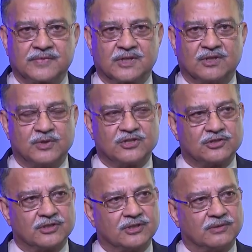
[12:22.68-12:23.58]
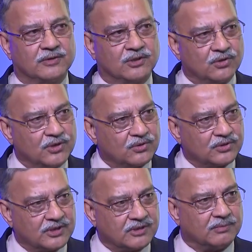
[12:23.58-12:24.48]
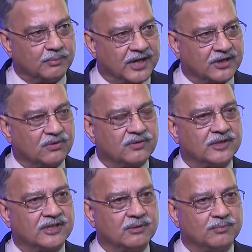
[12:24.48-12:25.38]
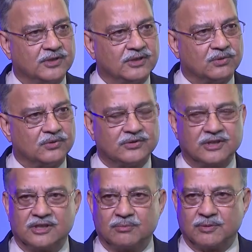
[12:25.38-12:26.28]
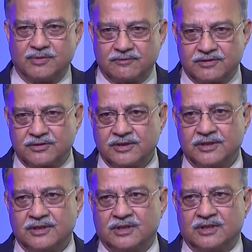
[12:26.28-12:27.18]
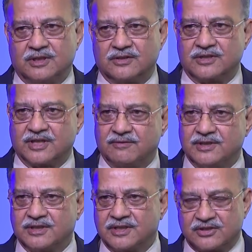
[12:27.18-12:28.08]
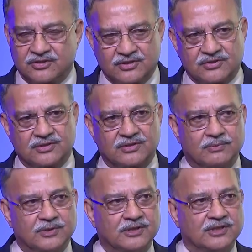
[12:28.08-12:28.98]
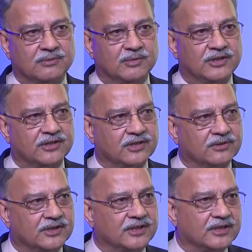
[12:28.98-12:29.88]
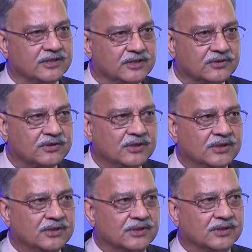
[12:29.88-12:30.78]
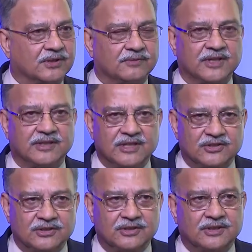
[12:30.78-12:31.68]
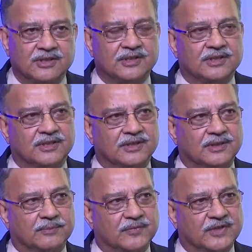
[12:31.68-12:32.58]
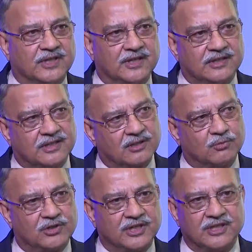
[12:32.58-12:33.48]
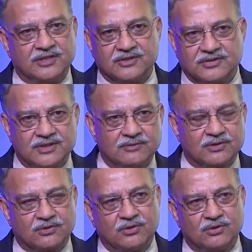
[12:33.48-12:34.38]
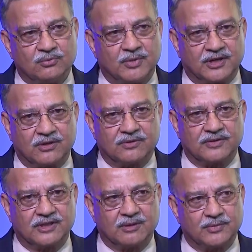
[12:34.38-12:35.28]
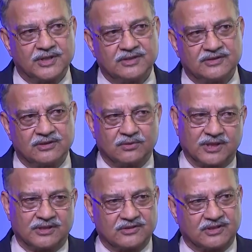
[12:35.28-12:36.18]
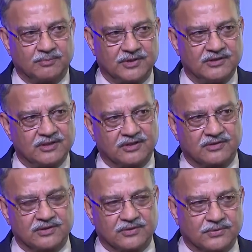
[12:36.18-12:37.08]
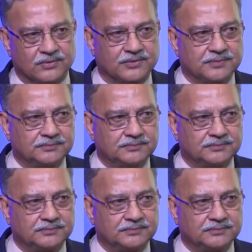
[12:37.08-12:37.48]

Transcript: which we go into the background of that company. Who is the ultimate beneficiary? Does it have any connections with the military or the intelligence of that nation? And there are about 10 agencies which go into the background of that company and say, okay, this company is a trusted source.